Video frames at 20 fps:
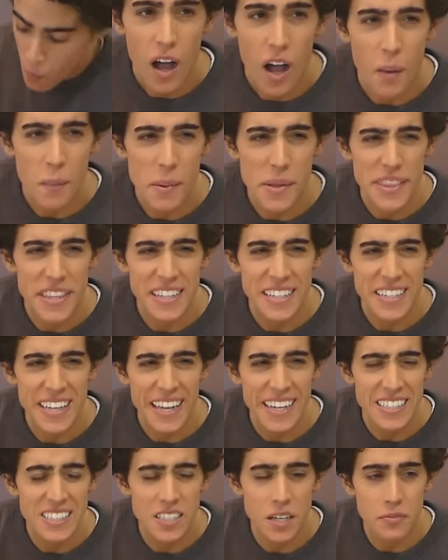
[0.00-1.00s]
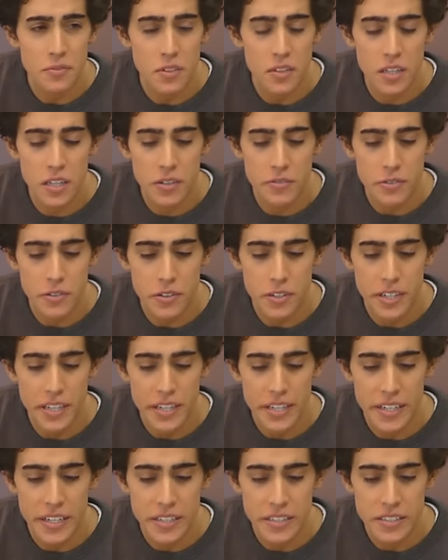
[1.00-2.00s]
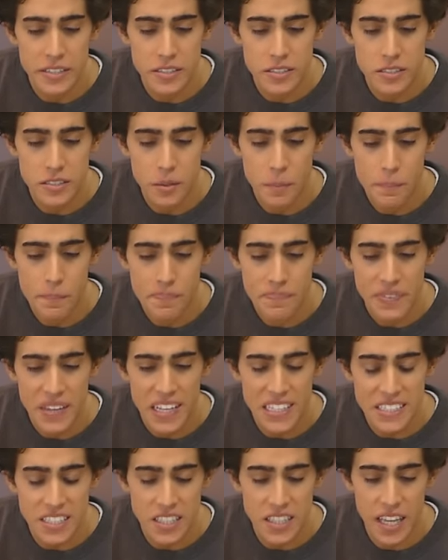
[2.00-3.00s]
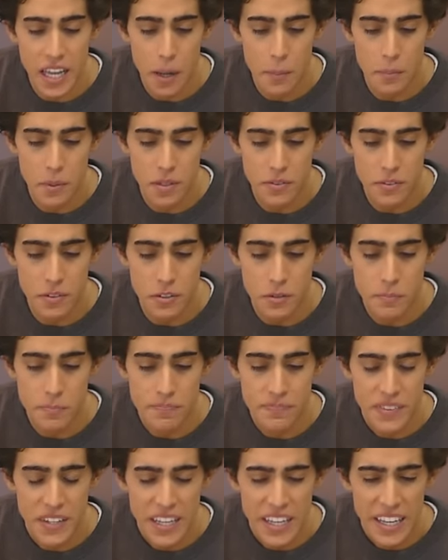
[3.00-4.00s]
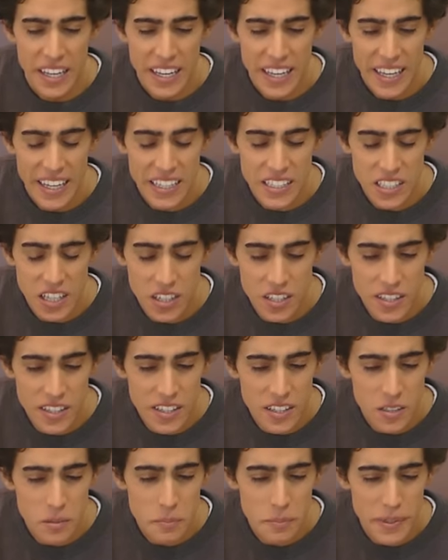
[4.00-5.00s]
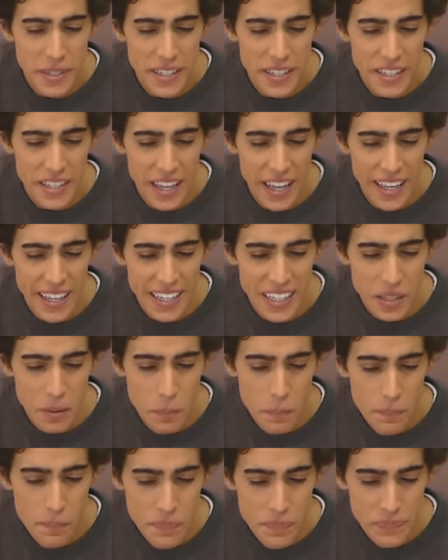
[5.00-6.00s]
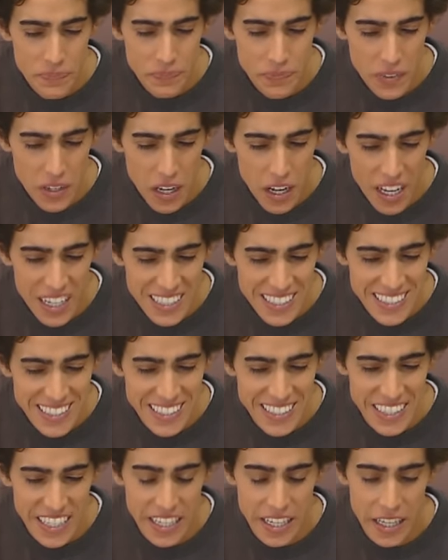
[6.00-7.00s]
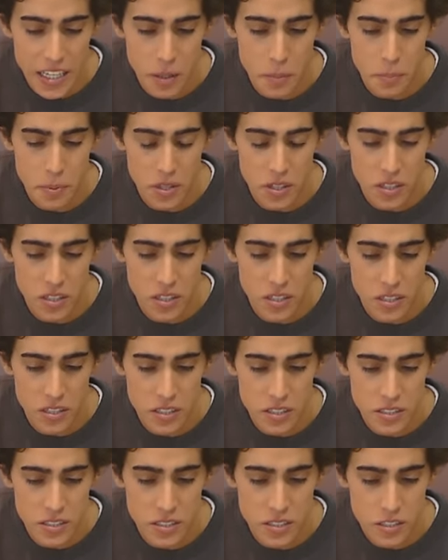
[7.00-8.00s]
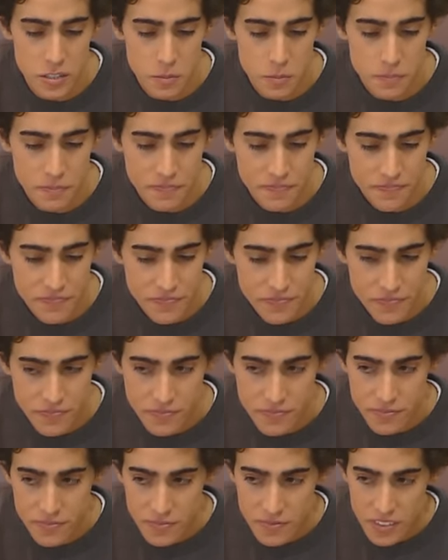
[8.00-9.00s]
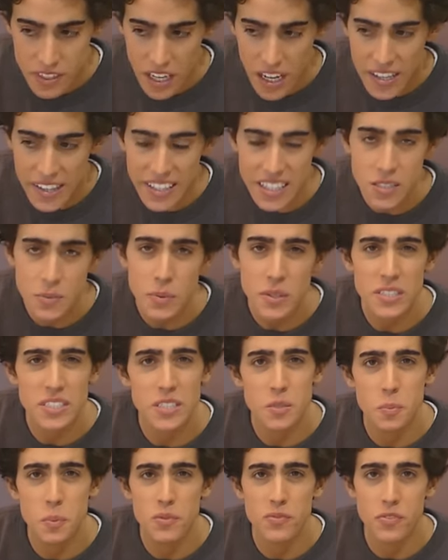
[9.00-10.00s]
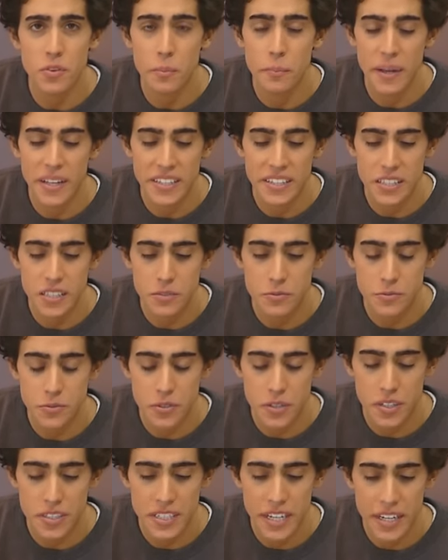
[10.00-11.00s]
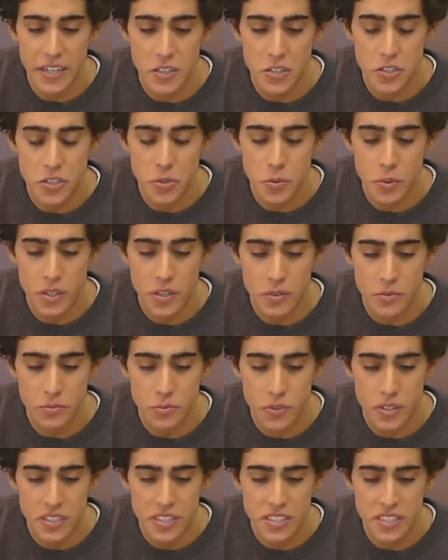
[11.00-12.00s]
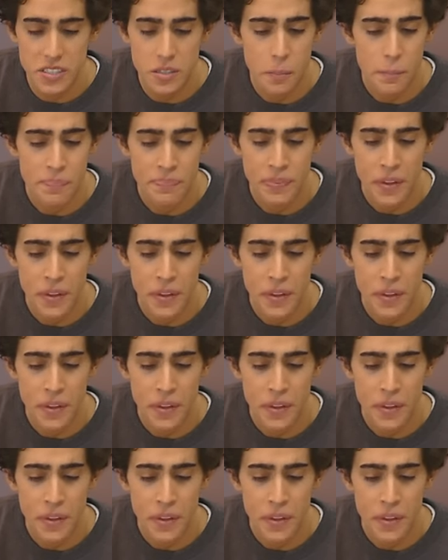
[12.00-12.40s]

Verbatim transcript: Uh, but the taste of the liver is, it's lamb liver. It's a little bit like acidic because, I think it's because it's been fermenting for a day or two in the fridge.